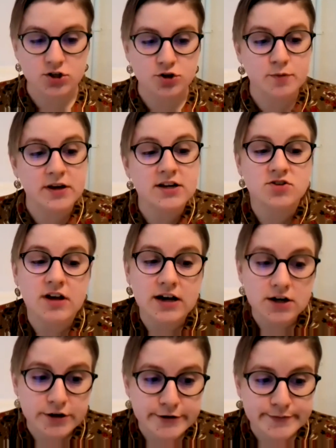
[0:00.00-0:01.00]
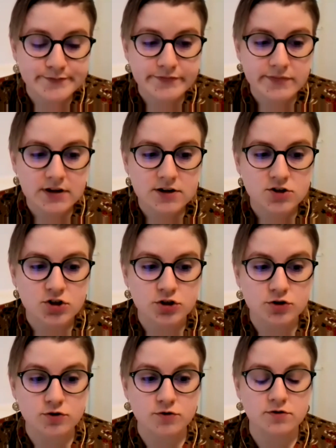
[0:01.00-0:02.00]
2-page letter
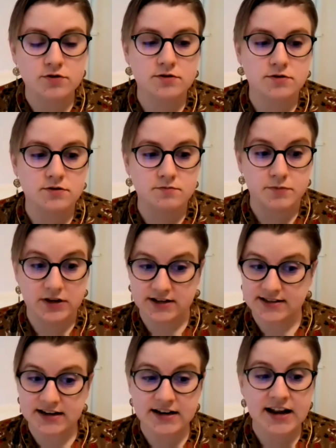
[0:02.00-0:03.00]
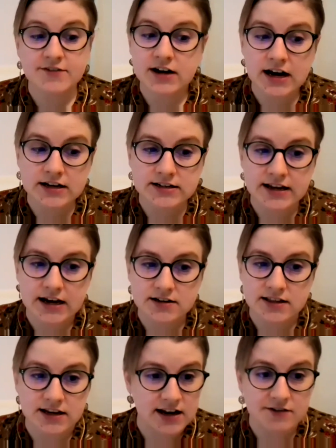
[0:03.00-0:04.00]
because they didn't have a
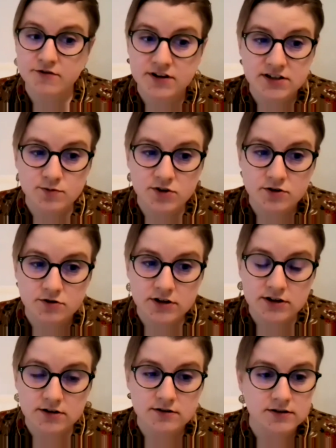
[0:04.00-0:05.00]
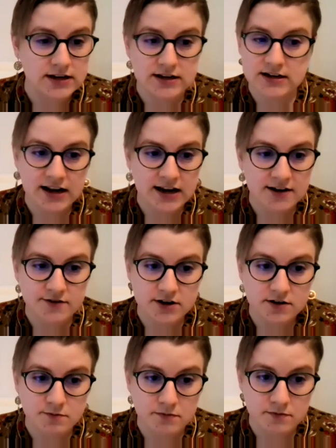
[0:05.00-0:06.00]
contact, they didn't have a victims unit, they didn't have
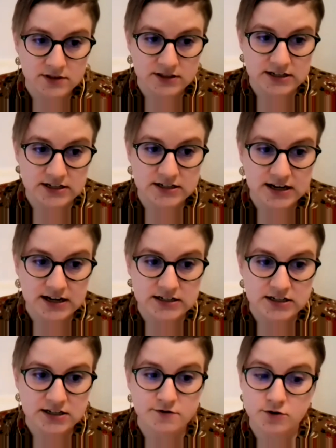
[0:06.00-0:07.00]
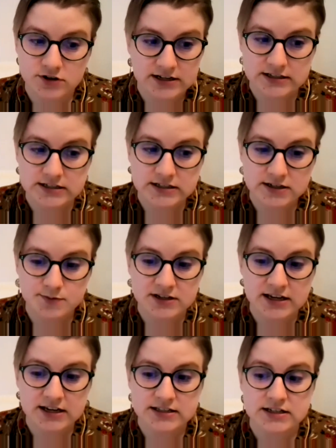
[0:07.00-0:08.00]
a lead detective who takes these types of
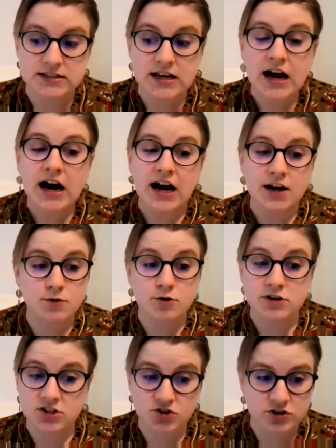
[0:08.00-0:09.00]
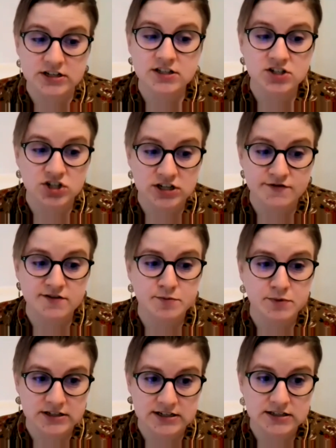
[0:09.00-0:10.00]
cases. I wrote it straight to the chief of
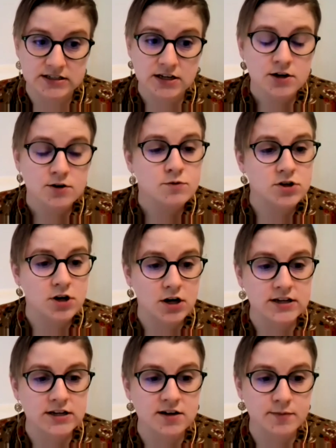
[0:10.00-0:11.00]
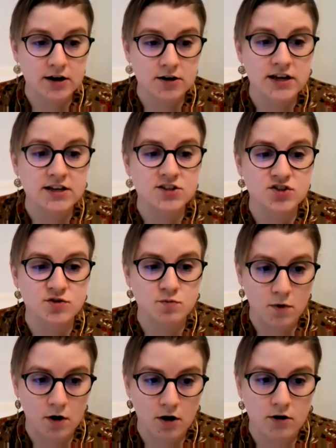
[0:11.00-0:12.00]
police. We're talking about a
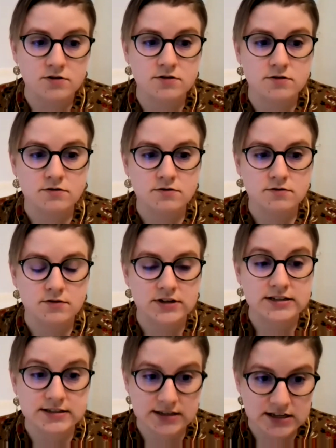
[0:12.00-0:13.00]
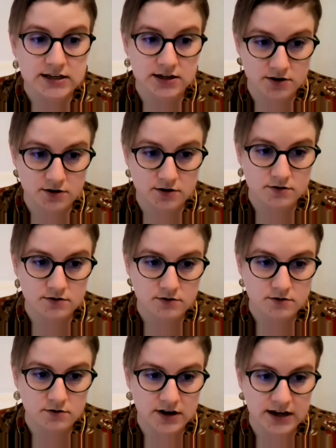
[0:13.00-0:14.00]
small city here,
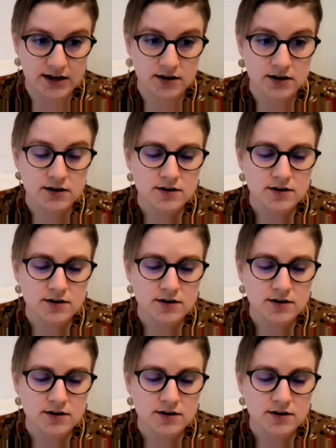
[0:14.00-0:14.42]
okay? Mm-hmm.